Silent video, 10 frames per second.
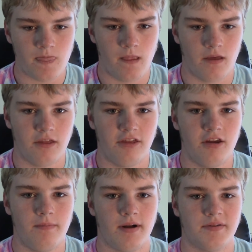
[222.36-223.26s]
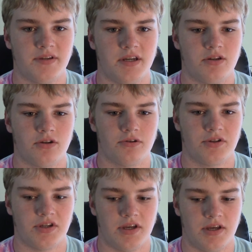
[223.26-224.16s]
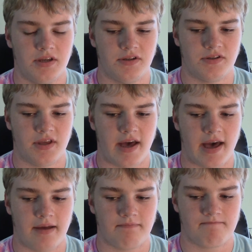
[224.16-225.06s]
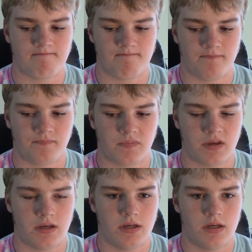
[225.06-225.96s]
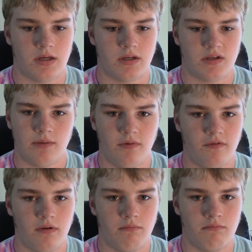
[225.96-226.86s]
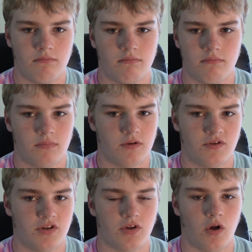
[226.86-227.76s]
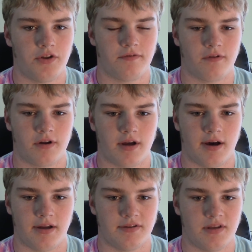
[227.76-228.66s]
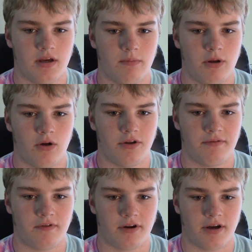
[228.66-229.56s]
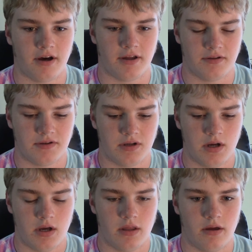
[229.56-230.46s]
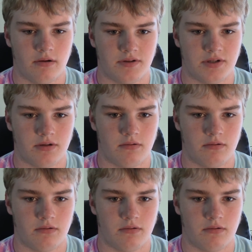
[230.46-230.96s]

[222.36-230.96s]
the thing about teachers is that some of them, there's just all different kinds. They come in all different kinds. There's